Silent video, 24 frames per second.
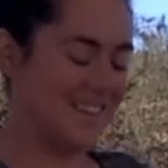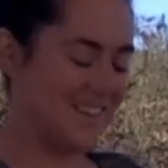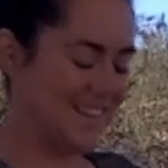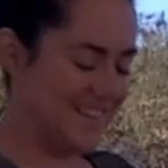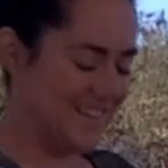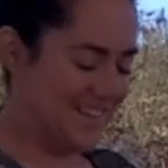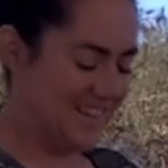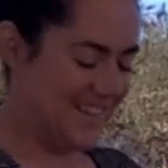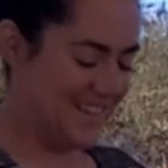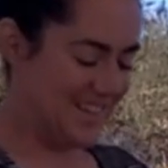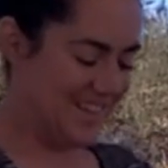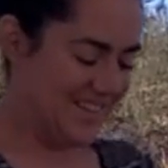
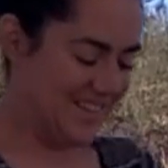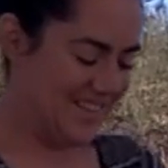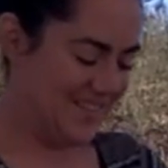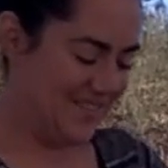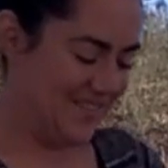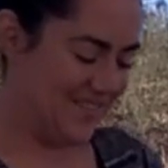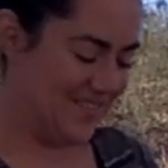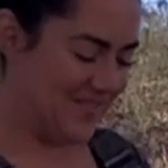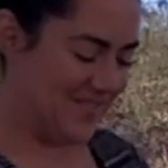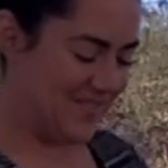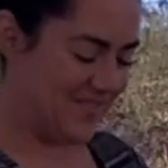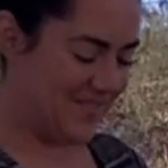Good.
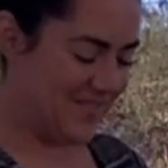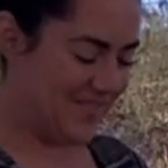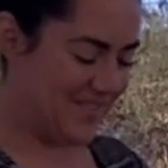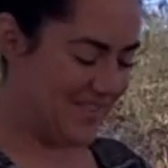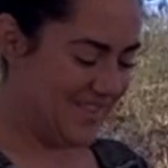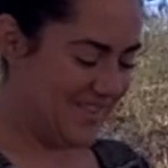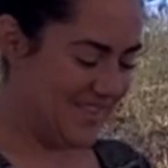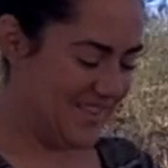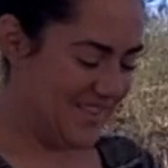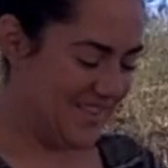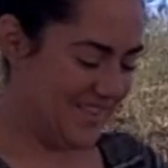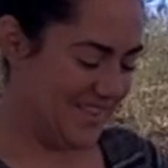
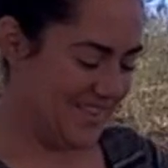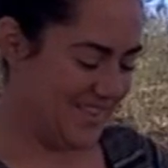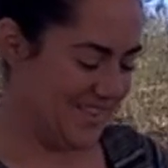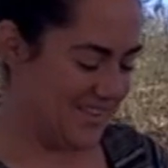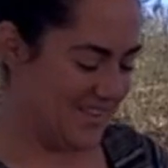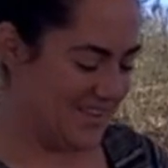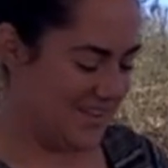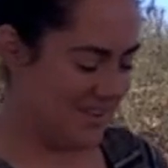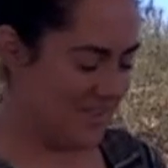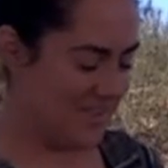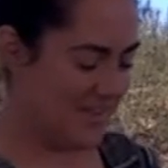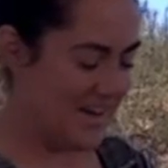
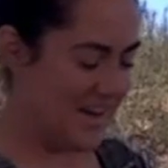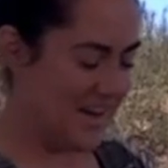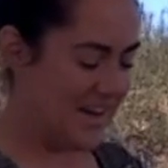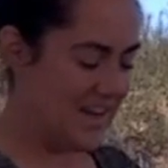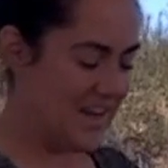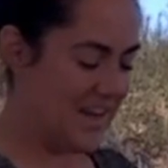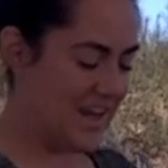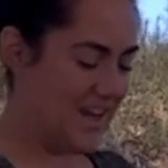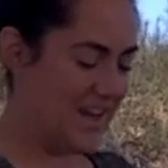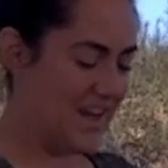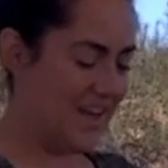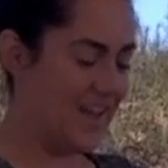
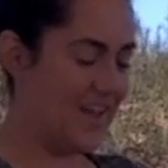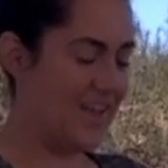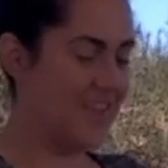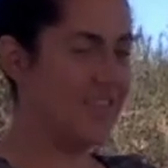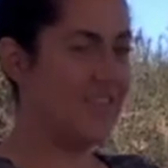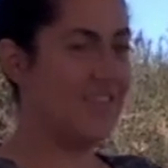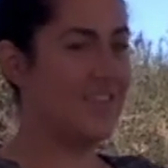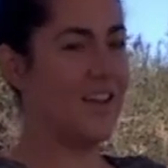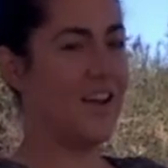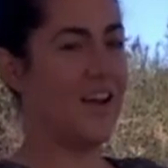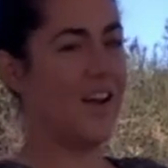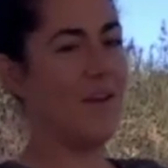Alrighty, it's
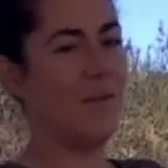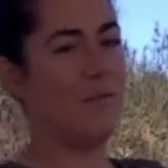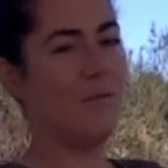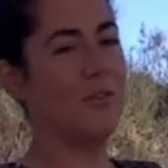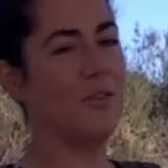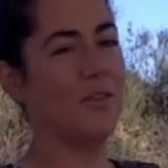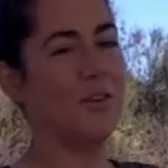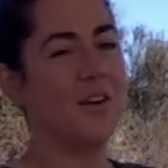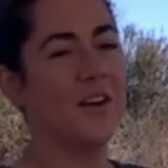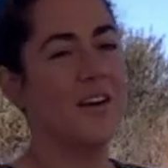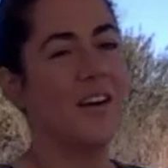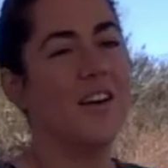time
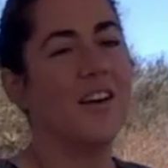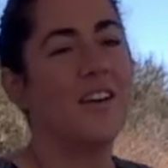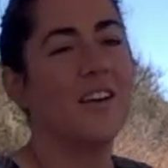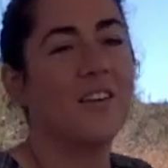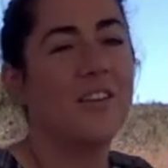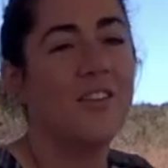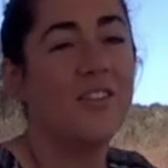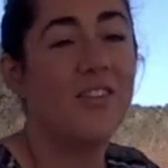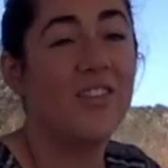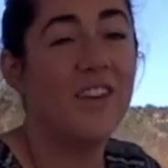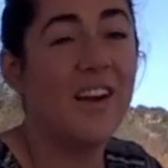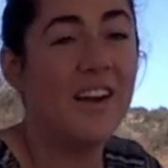for our
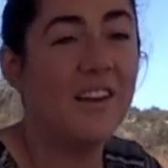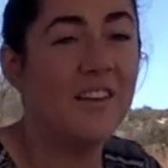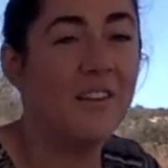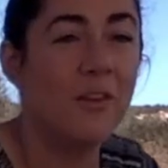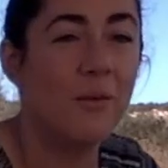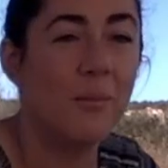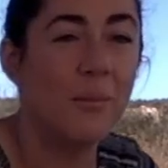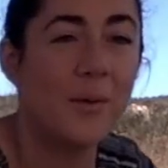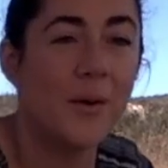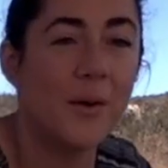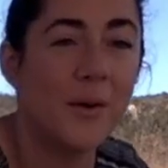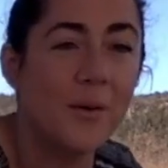
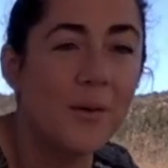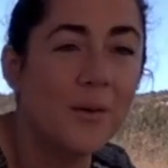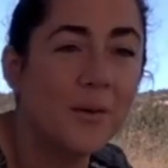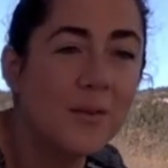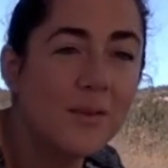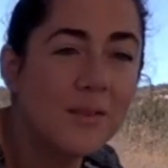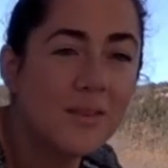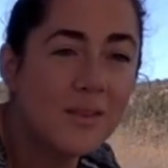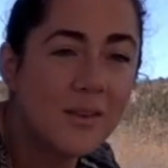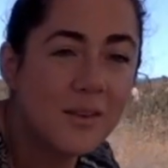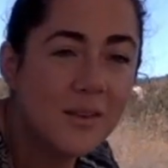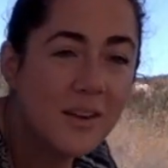final pose.
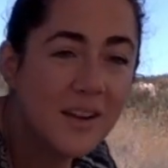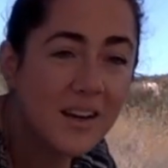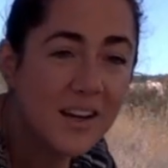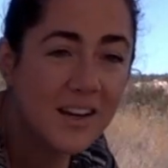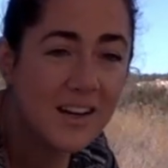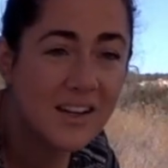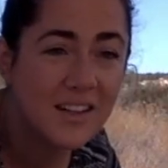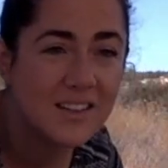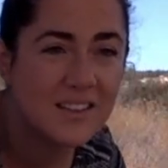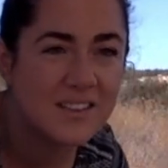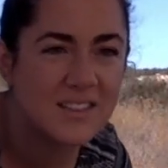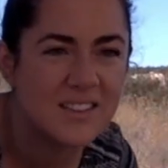So you're
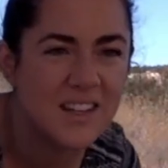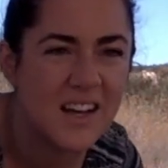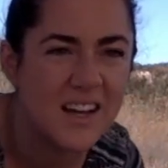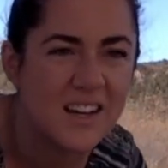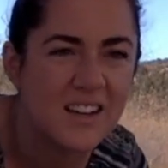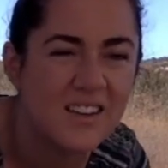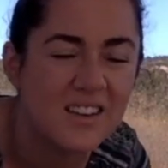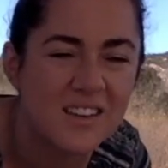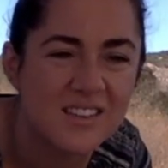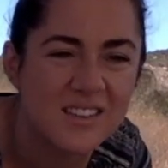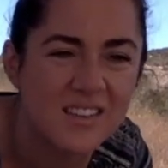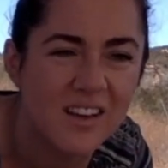going to set
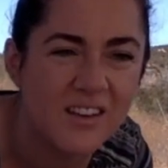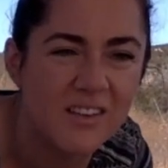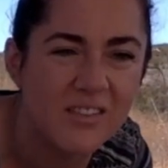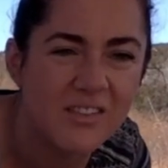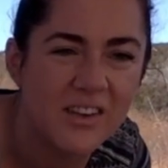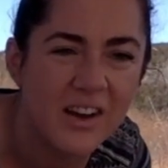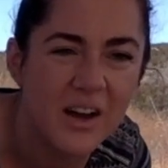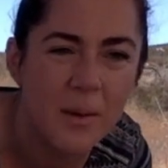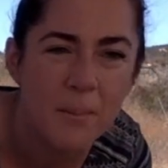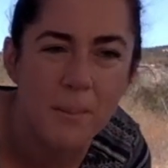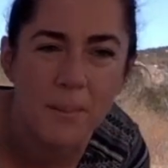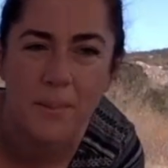yourself
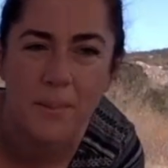up